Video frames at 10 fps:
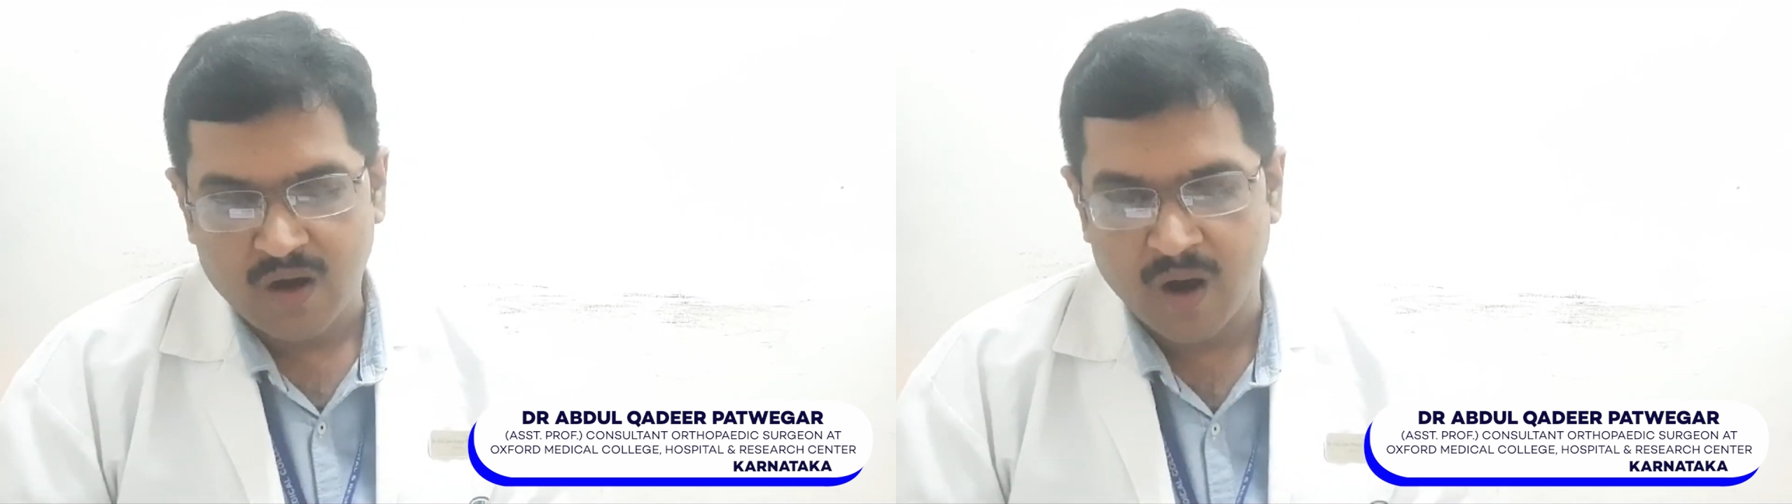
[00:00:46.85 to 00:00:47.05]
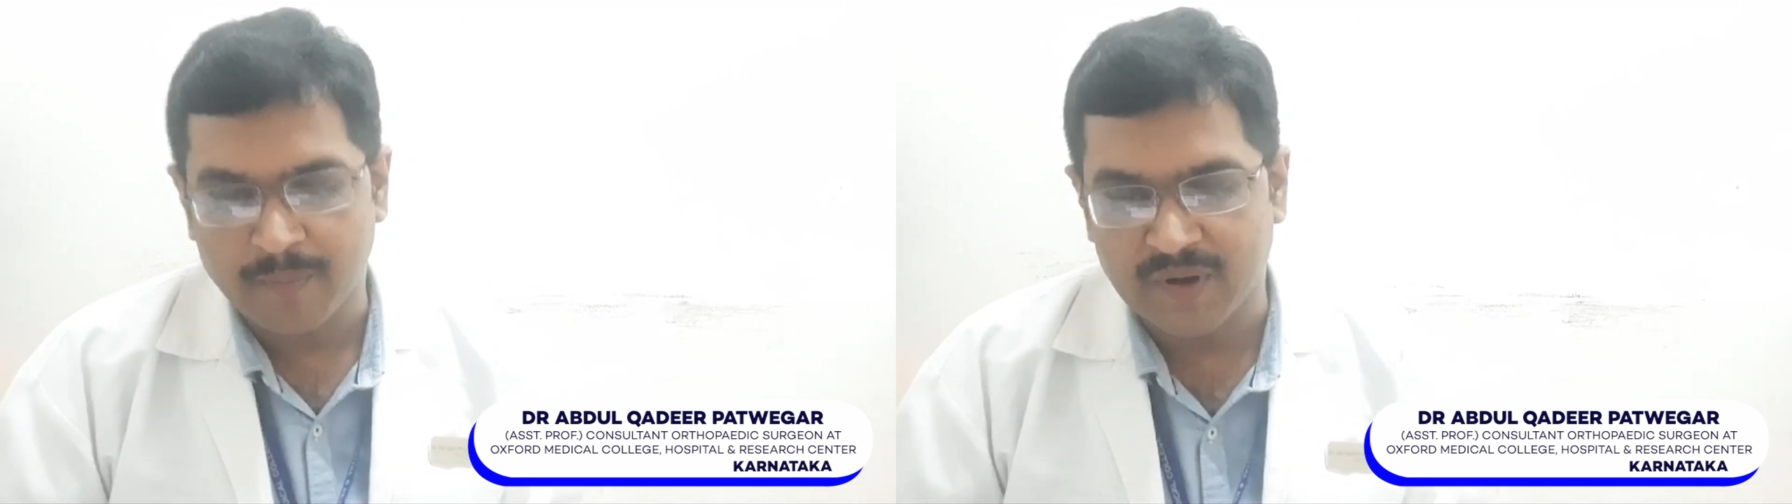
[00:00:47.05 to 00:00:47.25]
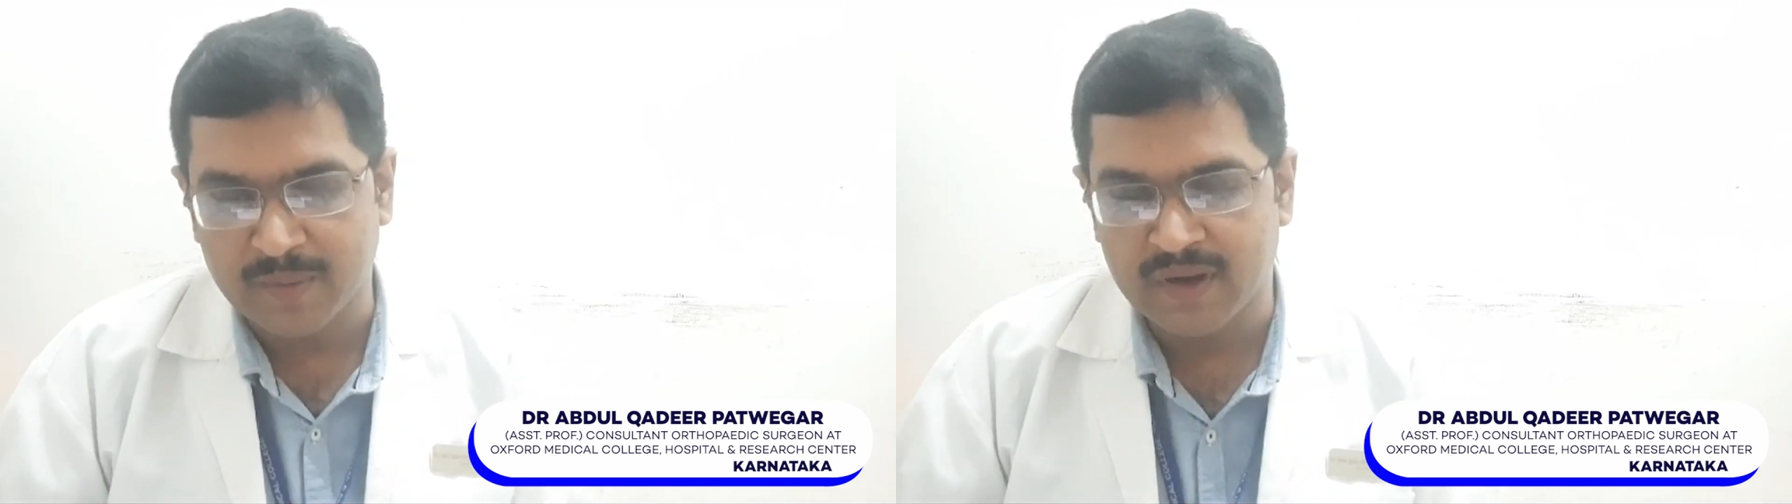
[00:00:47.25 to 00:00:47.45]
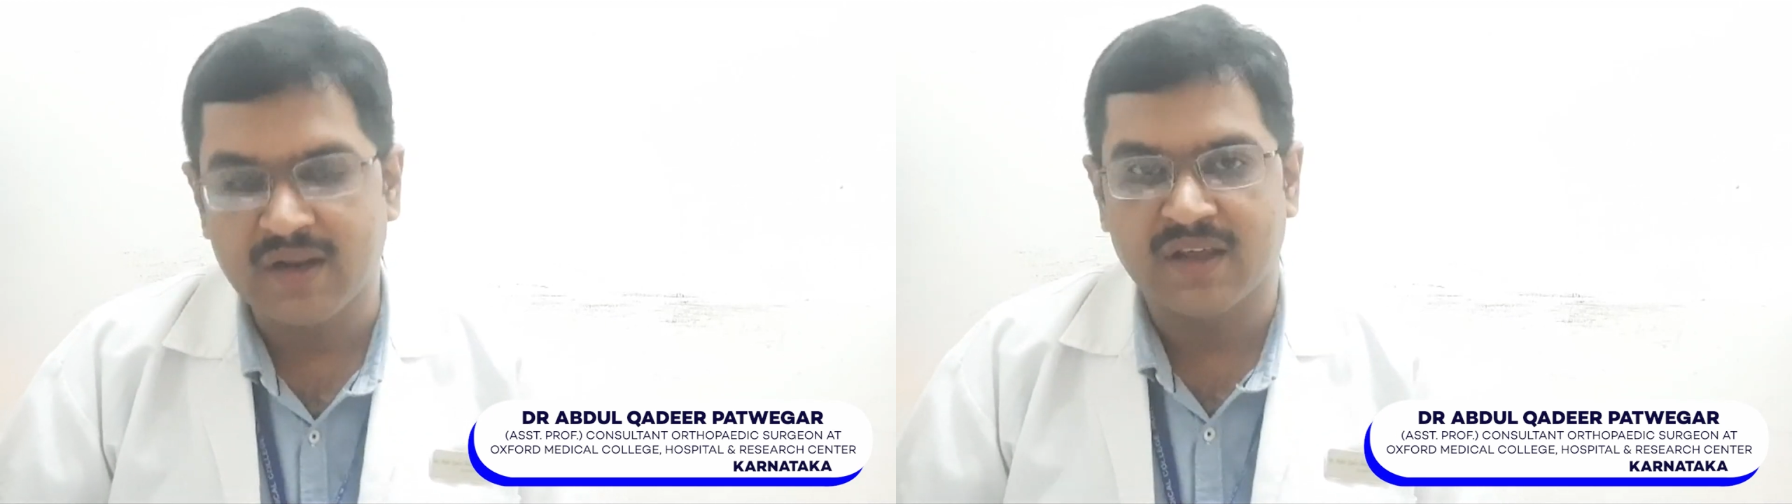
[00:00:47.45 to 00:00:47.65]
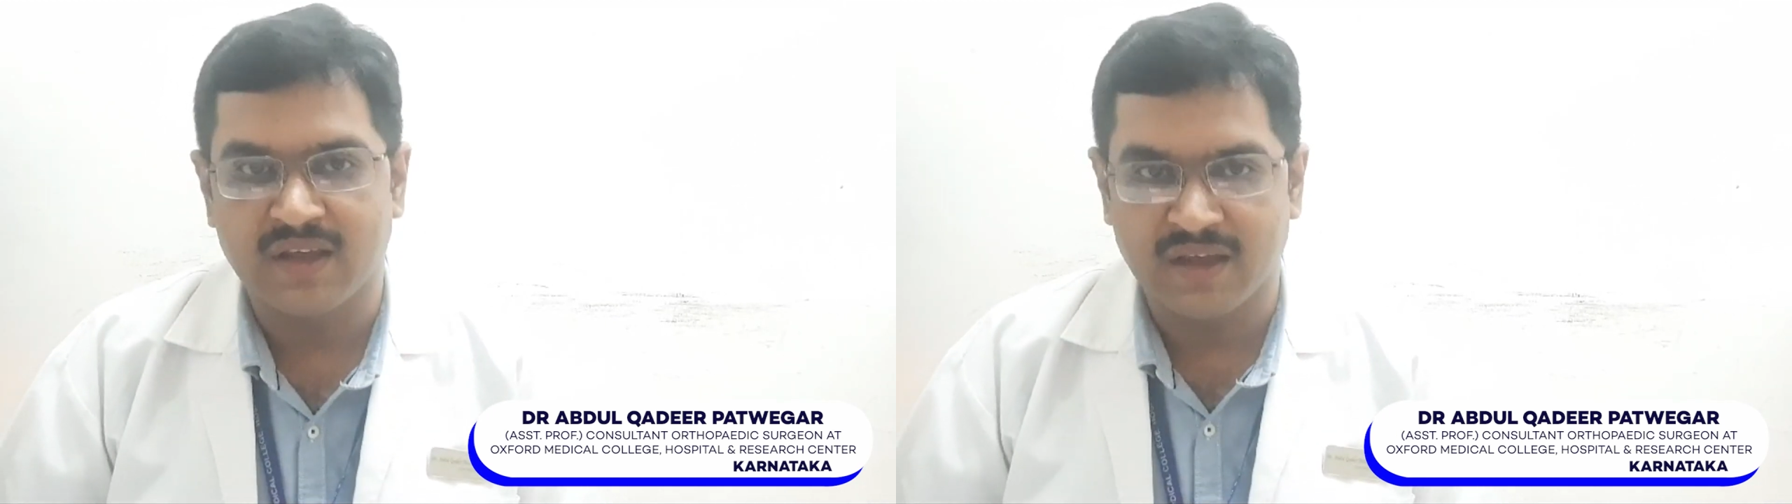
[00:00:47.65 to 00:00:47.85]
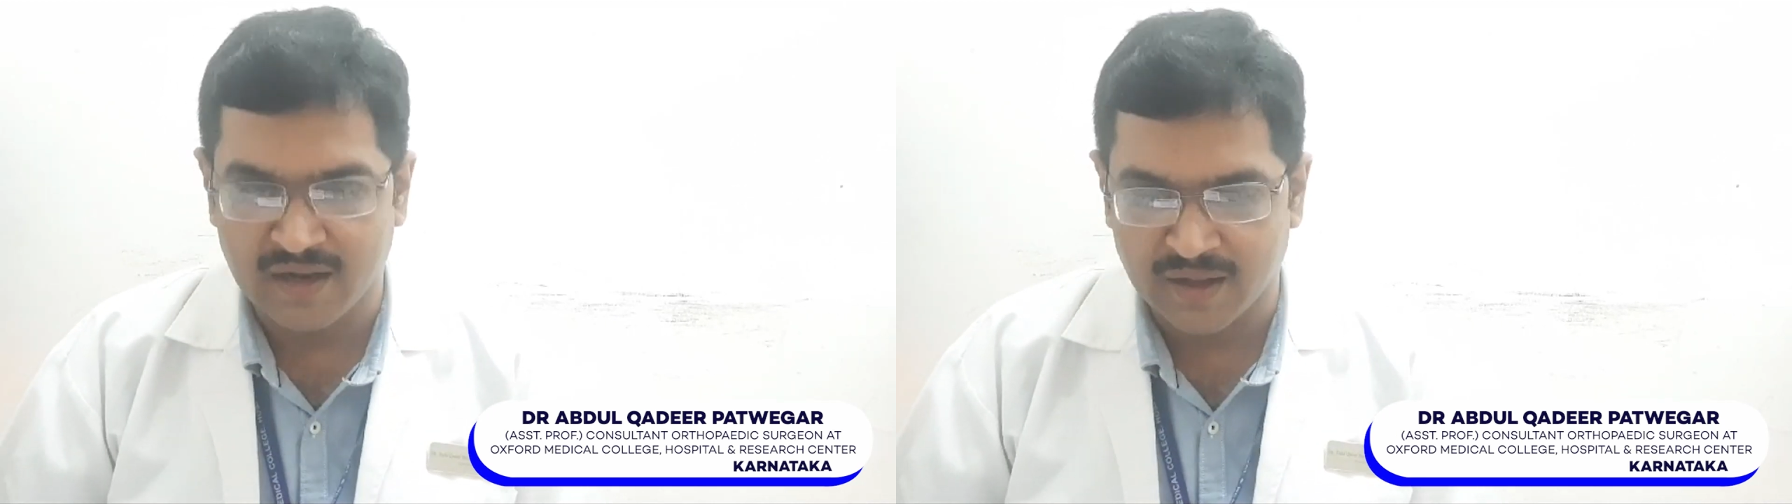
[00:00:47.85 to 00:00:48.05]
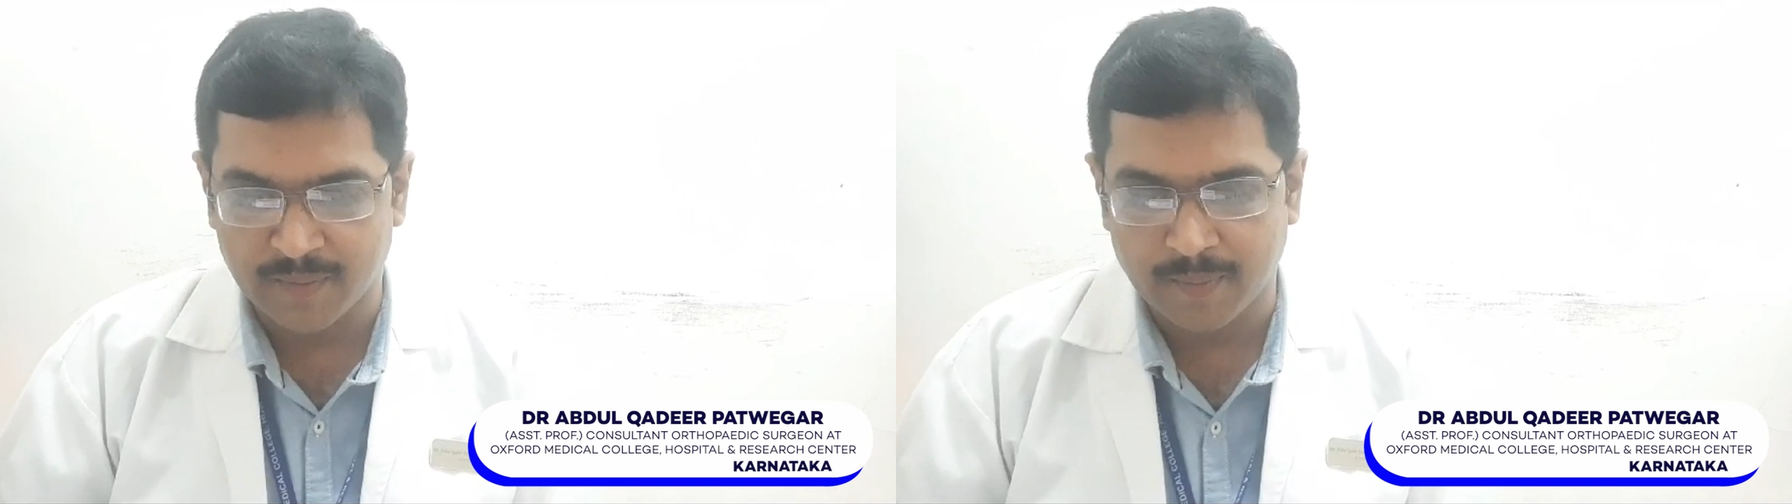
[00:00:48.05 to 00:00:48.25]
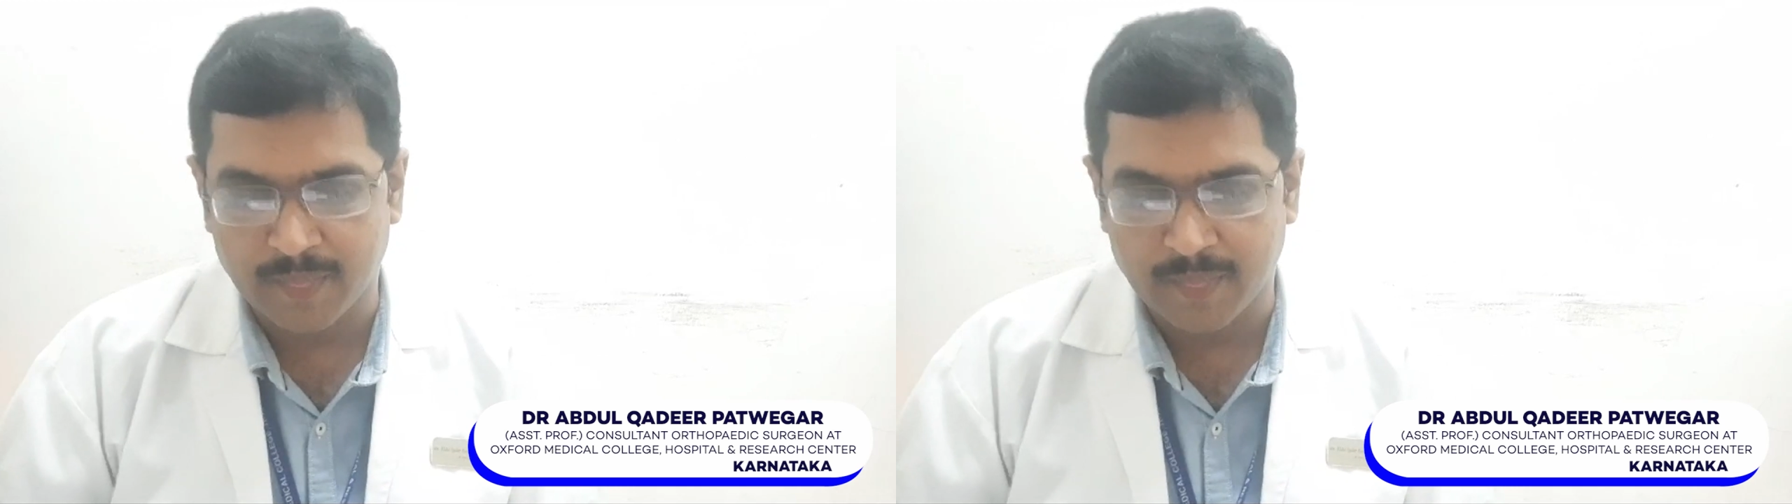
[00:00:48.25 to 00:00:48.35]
optimal healing.